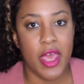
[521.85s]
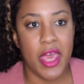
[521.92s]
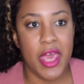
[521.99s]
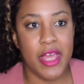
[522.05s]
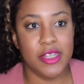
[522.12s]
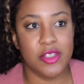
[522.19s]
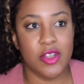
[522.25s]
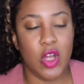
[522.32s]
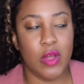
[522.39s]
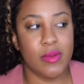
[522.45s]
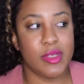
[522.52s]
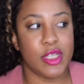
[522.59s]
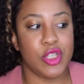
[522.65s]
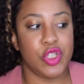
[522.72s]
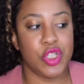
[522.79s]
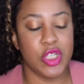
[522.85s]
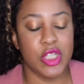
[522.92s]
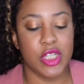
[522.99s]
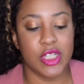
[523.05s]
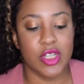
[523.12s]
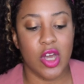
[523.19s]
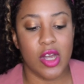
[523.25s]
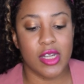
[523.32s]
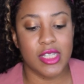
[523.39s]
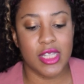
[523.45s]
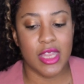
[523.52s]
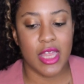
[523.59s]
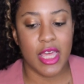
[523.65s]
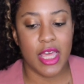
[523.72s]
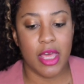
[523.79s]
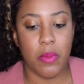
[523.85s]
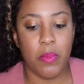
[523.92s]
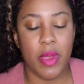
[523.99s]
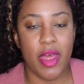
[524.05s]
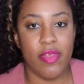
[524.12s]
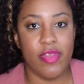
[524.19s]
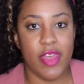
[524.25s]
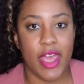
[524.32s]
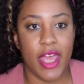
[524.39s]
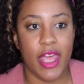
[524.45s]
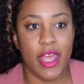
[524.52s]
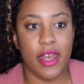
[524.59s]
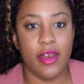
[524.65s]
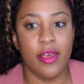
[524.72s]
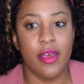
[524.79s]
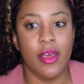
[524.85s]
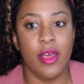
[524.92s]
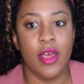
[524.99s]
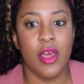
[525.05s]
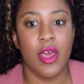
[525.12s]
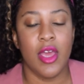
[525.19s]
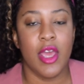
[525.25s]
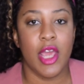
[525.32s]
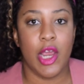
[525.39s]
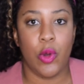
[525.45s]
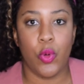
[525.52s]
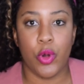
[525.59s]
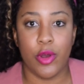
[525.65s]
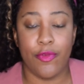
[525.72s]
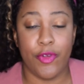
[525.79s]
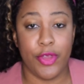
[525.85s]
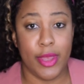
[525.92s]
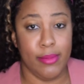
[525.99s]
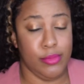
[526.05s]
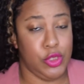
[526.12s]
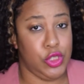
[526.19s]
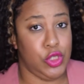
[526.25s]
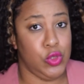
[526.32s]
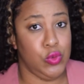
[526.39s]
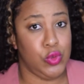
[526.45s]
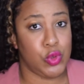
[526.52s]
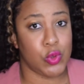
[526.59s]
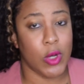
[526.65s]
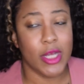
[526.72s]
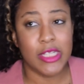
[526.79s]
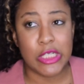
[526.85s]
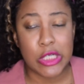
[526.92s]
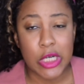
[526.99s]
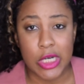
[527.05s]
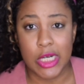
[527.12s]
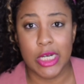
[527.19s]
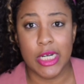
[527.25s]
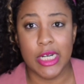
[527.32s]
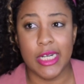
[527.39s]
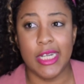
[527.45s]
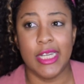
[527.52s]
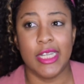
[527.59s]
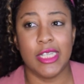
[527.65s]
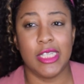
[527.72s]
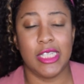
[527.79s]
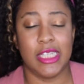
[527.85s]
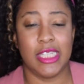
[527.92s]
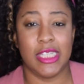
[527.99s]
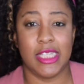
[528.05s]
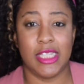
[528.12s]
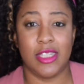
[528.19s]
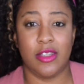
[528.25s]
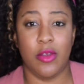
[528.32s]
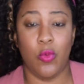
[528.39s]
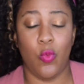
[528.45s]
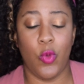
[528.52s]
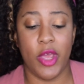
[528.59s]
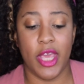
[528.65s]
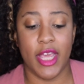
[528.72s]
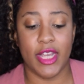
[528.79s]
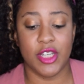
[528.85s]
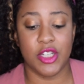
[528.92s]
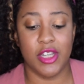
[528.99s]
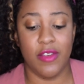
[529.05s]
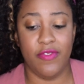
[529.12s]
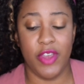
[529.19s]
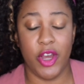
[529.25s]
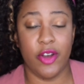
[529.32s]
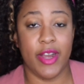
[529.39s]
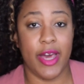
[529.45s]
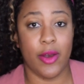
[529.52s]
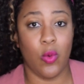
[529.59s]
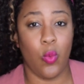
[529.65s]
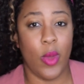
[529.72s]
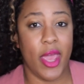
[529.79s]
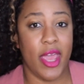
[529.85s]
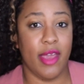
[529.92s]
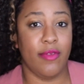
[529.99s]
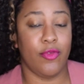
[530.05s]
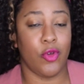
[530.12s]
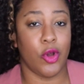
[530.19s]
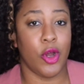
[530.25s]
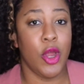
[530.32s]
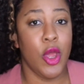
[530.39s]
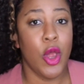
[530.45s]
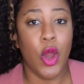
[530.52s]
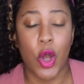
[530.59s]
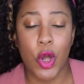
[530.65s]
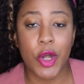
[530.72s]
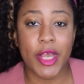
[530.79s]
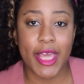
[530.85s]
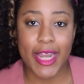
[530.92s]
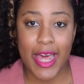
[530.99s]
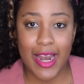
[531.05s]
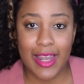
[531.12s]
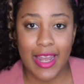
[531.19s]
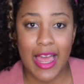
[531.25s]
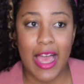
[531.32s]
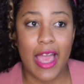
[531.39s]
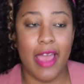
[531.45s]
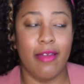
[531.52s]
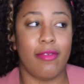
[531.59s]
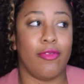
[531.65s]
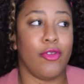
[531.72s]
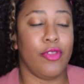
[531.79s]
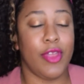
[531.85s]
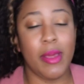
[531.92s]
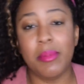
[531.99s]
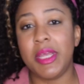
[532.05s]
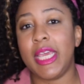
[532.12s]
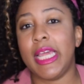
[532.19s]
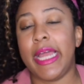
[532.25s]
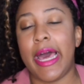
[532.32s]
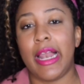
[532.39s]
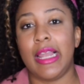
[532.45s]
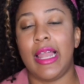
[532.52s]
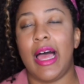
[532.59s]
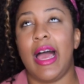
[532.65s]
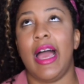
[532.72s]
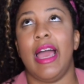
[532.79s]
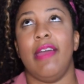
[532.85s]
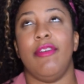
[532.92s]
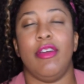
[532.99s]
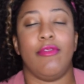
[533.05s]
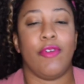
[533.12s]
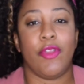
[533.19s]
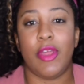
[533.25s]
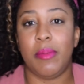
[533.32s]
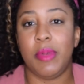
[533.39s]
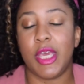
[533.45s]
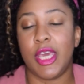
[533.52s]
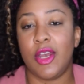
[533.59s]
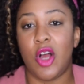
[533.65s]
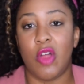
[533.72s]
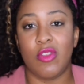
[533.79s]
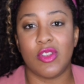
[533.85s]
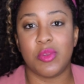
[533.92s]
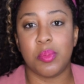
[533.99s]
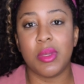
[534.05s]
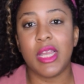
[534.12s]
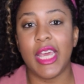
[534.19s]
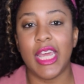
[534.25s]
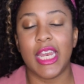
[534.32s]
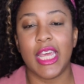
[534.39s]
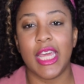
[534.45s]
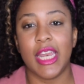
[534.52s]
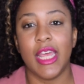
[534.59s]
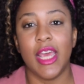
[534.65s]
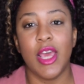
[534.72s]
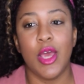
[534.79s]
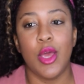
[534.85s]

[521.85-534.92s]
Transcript: and so then all of a sudden she could talk to them. And then in order for them to trust her, when she figured out a way for her to get out alive, for them to get out alive, and for them to get on this planet,